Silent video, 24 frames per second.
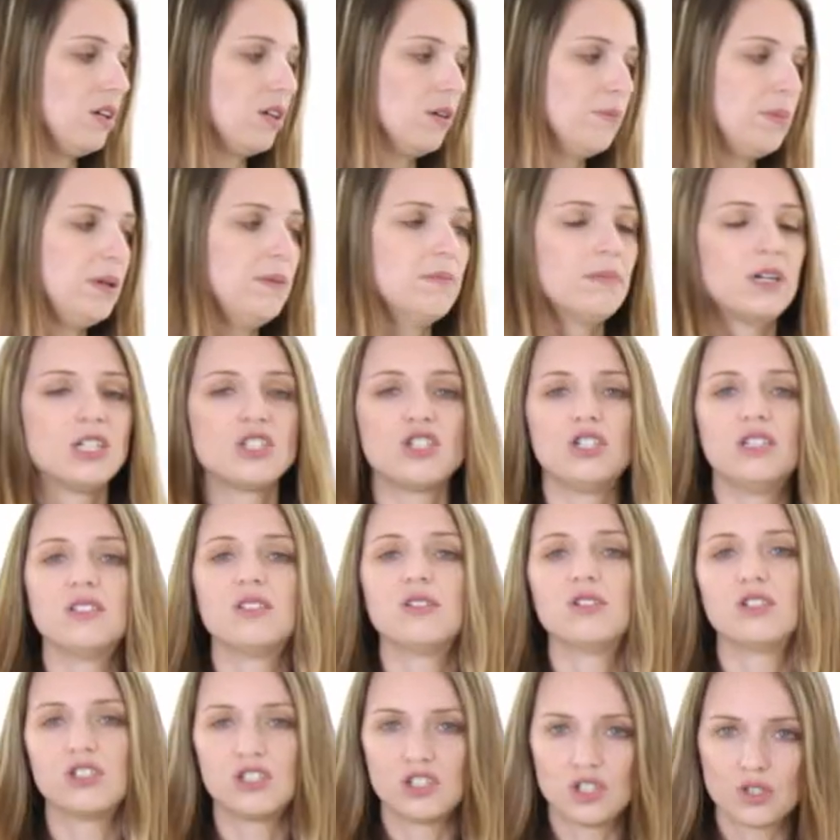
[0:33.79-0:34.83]
it'll be much
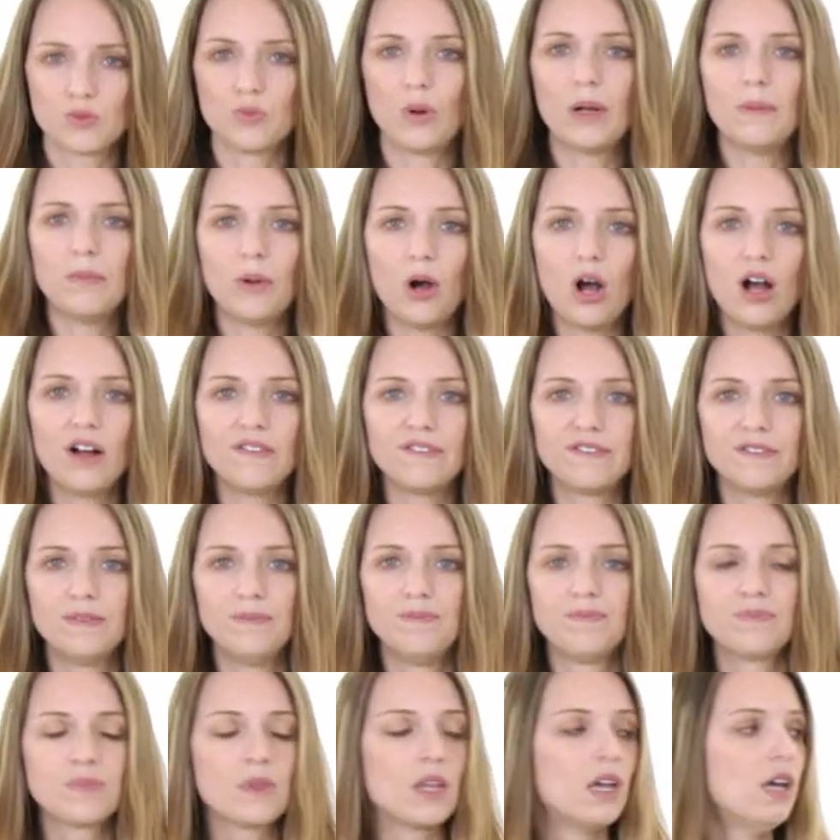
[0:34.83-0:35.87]
easier to just wipe off.
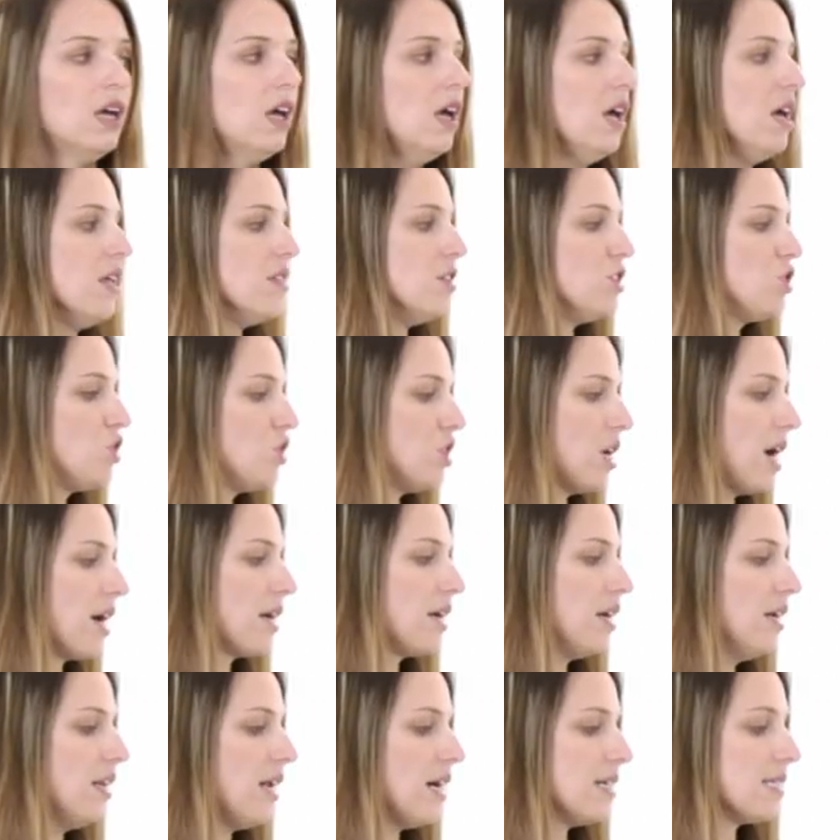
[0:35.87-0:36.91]
This
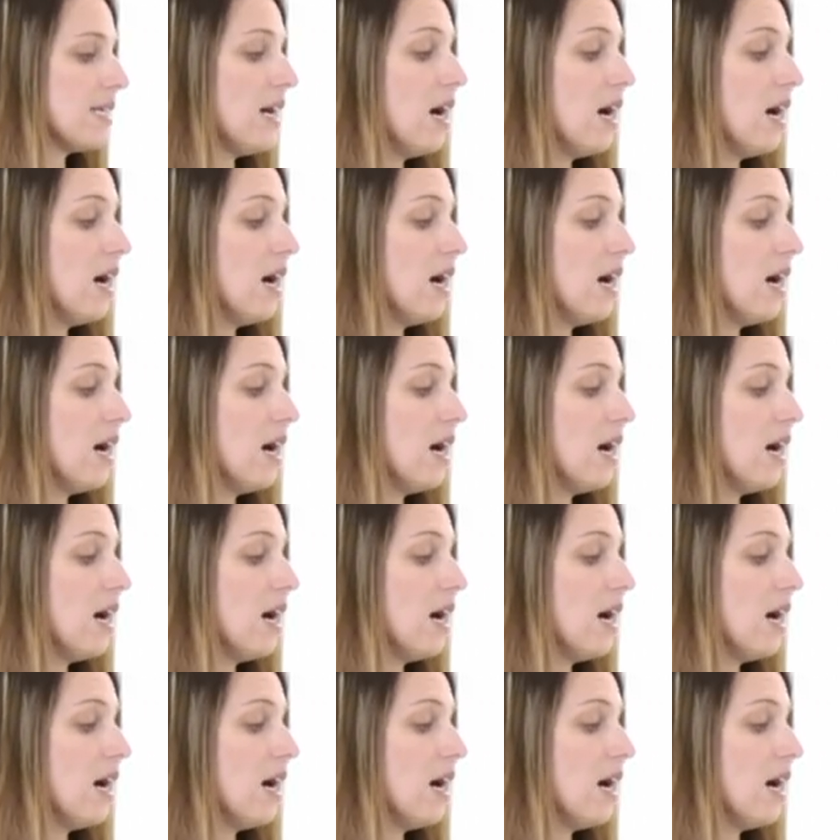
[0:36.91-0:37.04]
jacket has